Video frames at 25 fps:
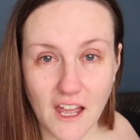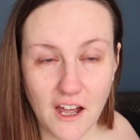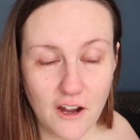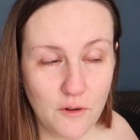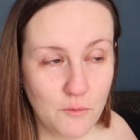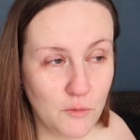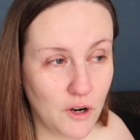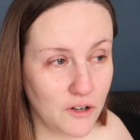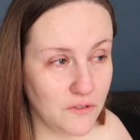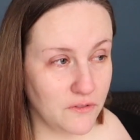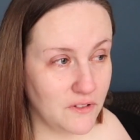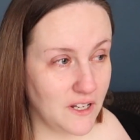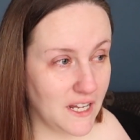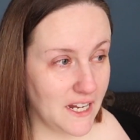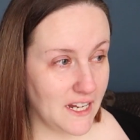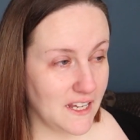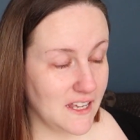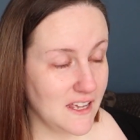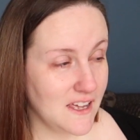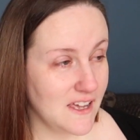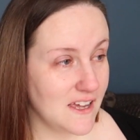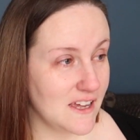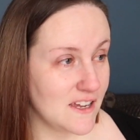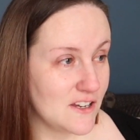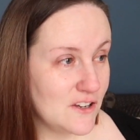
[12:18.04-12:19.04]
I'm
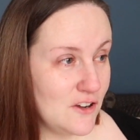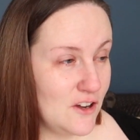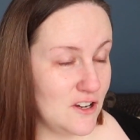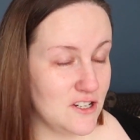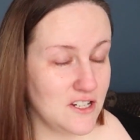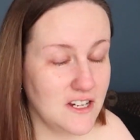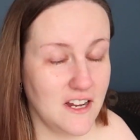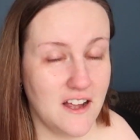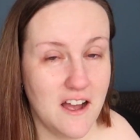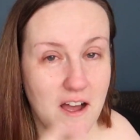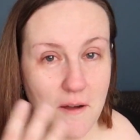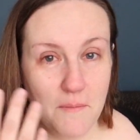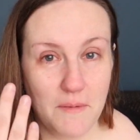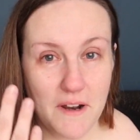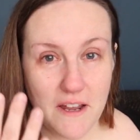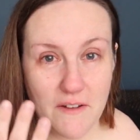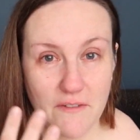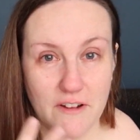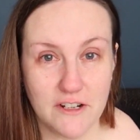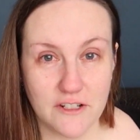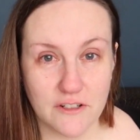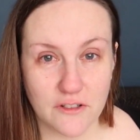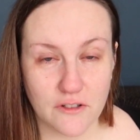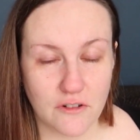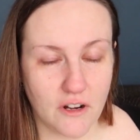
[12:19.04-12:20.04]
waffling. Gosh, I can't
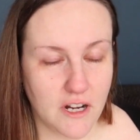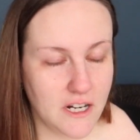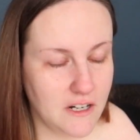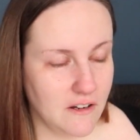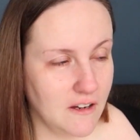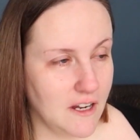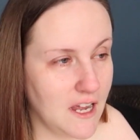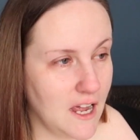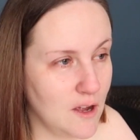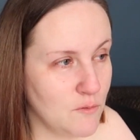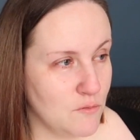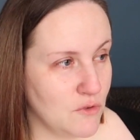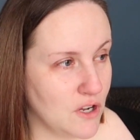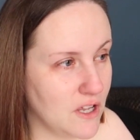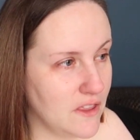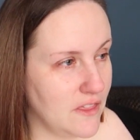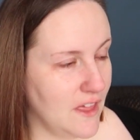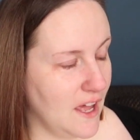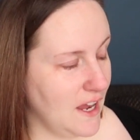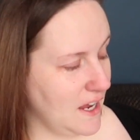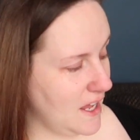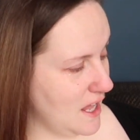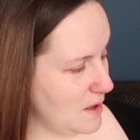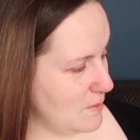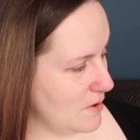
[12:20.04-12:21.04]
believe I just cried on camera.
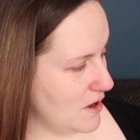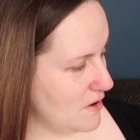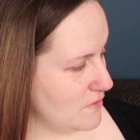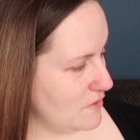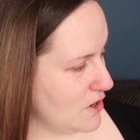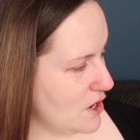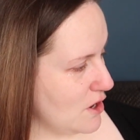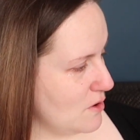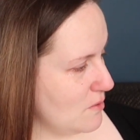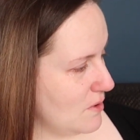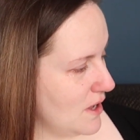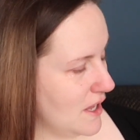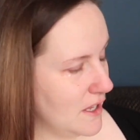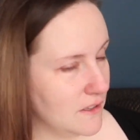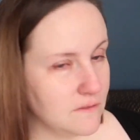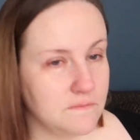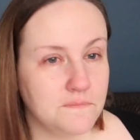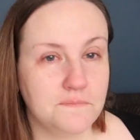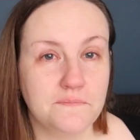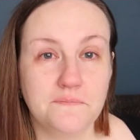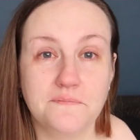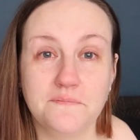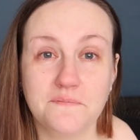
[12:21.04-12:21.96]
That came out of nowhere.